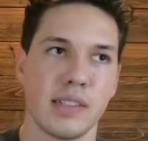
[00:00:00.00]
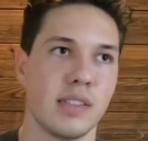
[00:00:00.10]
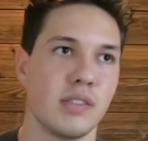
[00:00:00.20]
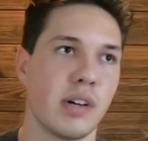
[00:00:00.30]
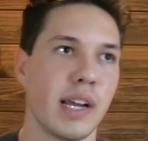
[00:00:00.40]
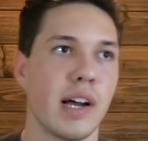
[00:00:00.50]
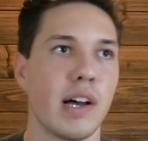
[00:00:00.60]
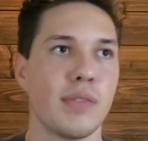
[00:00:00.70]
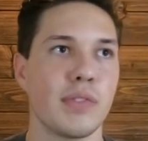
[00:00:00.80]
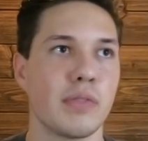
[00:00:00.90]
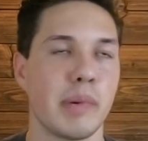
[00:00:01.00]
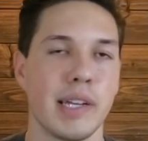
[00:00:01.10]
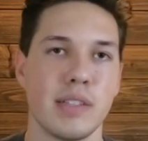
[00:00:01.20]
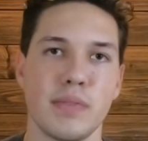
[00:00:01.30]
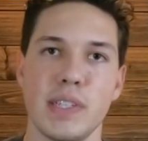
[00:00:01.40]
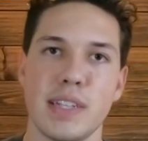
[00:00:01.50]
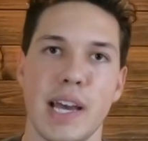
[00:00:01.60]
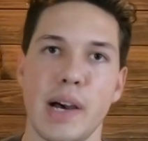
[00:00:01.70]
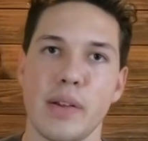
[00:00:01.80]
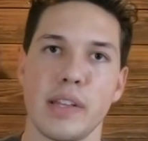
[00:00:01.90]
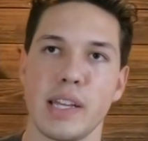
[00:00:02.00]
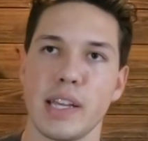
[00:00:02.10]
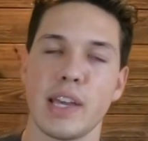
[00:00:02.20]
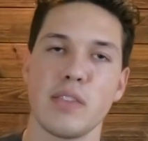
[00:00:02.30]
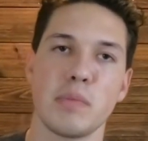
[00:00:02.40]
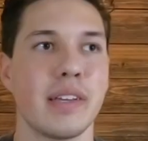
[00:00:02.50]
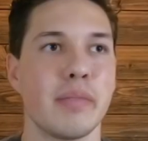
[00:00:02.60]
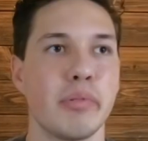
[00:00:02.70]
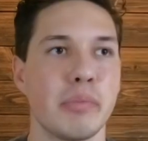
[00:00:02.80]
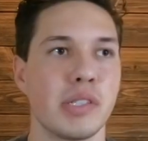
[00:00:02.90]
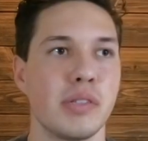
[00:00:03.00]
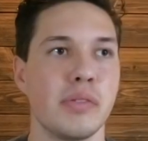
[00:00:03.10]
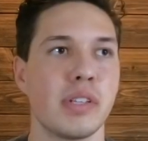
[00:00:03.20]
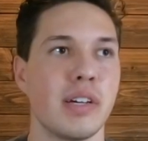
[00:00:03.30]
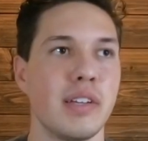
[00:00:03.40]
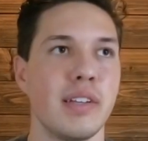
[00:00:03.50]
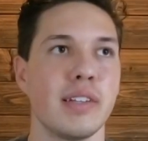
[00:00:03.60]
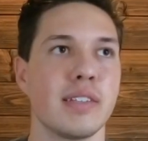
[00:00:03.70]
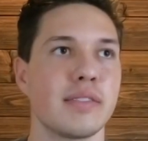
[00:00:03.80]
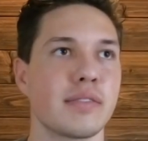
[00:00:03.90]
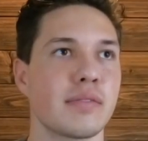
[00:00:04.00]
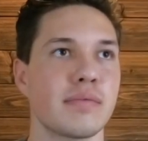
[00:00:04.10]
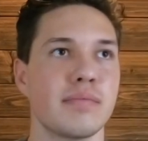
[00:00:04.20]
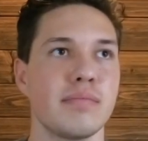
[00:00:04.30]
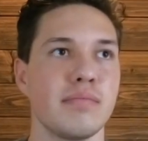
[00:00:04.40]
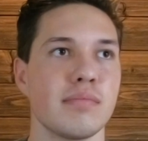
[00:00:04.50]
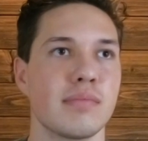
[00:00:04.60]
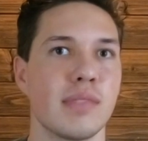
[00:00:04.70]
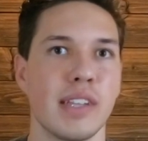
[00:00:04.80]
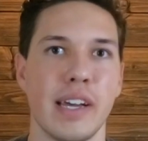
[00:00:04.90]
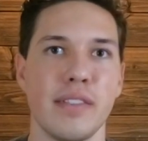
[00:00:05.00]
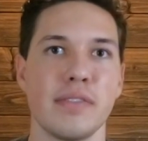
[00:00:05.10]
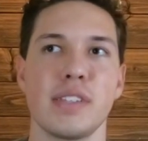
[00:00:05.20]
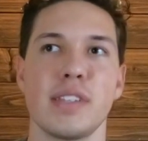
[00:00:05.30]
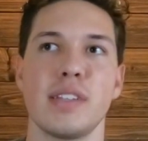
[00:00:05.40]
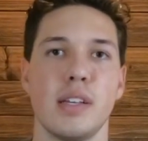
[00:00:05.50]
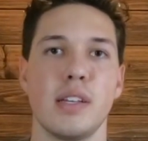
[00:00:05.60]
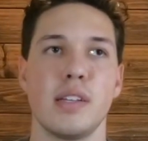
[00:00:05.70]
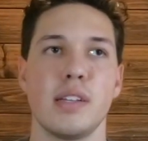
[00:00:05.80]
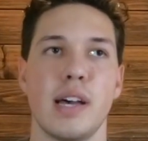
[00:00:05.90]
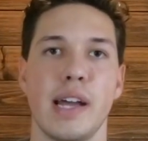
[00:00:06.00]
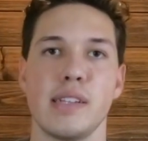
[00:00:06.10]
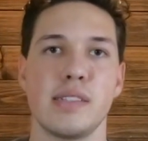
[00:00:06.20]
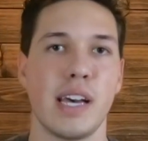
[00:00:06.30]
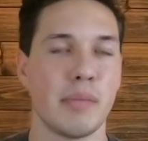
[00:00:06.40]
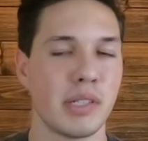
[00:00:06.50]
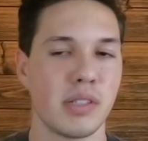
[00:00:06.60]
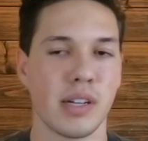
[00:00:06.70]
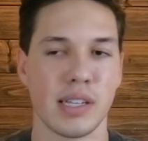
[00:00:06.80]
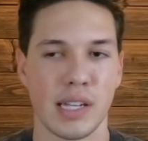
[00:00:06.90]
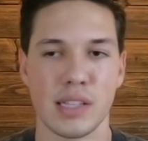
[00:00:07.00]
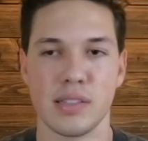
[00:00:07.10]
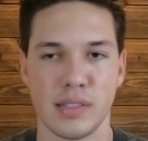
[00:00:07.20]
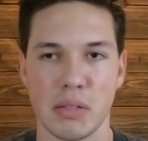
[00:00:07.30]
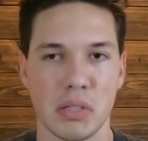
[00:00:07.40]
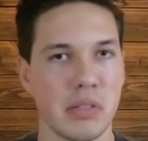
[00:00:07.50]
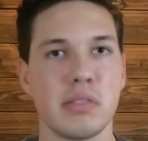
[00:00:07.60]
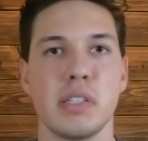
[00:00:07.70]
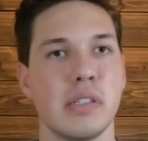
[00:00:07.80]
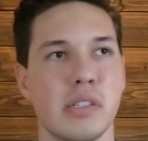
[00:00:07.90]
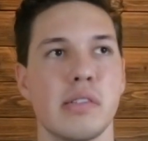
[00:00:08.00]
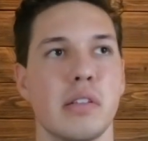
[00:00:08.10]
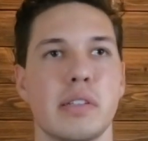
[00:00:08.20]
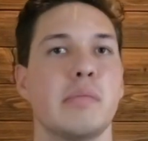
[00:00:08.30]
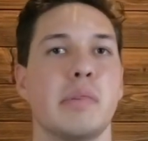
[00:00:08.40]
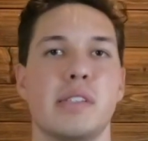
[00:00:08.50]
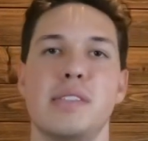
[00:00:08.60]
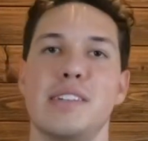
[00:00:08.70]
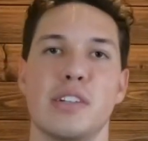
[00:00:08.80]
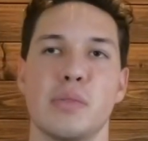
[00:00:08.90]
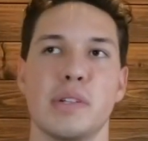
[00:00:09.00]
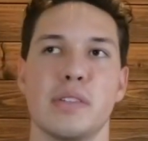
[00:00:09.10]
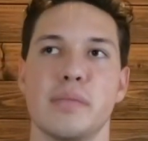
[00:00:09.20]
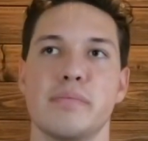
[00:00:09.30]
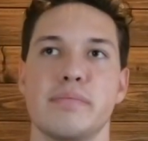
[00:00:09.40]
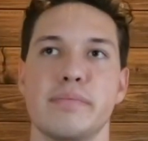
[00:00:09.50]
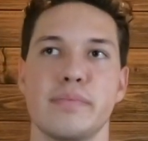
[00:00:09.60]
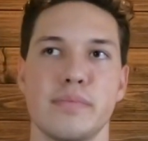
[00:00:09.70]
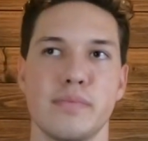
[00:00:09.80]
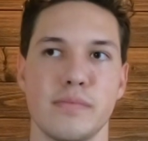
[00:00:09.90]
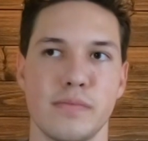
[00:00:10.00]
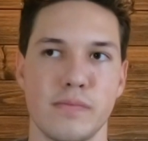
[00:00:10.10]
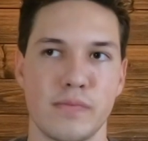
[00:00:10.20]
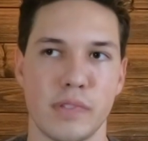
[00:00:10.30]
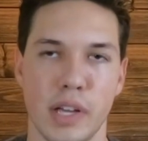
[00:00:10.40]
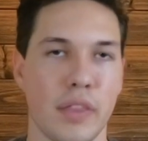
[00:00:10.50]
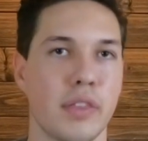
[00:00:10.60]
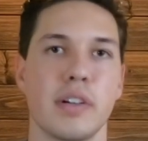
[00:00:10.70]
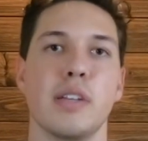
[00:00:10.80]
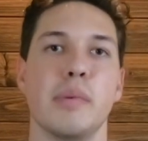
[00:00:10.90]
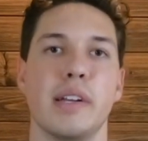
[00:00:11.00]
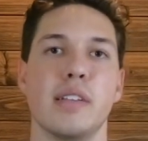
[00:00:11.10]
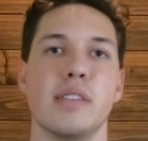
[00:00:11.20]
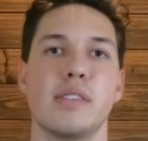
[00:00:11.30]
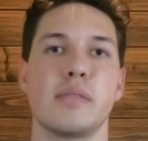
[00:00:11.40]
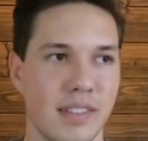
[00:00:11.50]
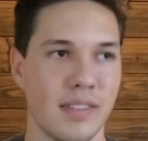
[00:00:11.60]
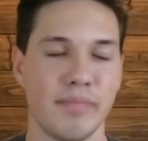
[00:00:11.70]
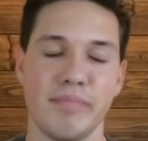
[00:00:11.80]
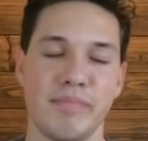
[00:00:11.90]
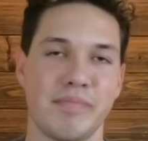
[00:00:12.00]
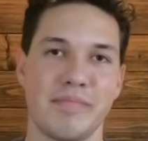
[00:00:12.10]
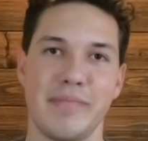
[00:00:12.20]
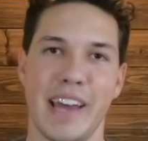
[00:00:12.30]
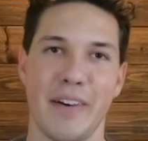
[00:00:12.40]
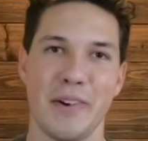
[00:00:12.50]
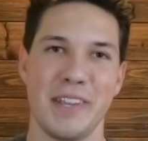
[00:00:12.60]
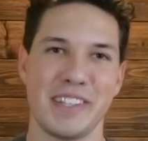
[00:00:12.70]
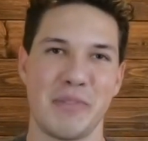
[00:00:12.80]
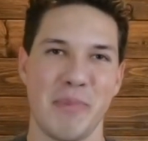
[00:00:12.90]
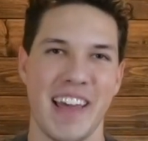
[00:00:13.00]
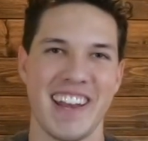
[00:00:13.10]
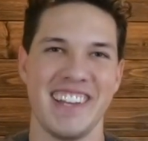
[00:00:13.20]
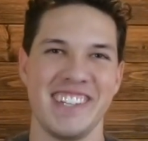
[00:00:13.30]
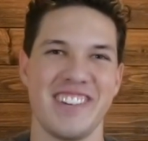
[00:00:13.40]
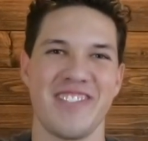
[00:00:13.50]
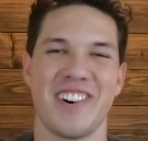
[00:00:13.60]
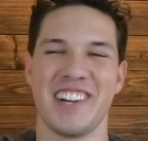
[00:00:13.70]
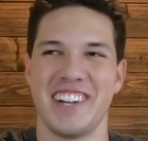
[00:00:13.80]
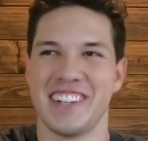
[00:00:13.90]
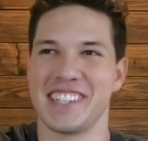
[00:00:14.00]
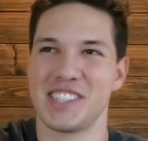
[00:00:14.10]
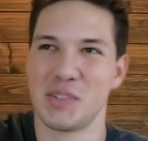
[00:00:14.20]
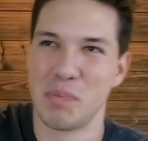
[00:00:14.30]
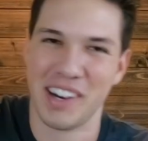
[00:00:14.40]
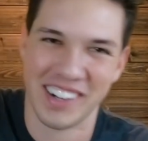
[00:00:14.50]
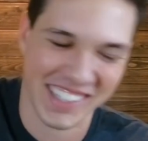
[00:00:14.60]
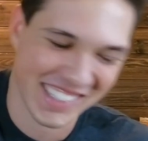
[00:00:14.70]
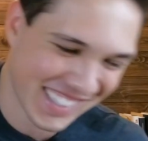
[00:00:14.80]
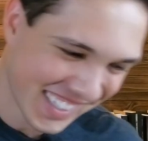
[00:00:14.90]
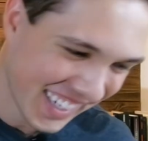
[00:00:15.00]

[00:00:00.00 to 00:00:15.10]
dried off with my defeat towel that they gave me, put my shoes on, left. I just sat in my truck, and I literally just looked at my steering wheel for like 30 minutes. That was my Ninja Warrior experience.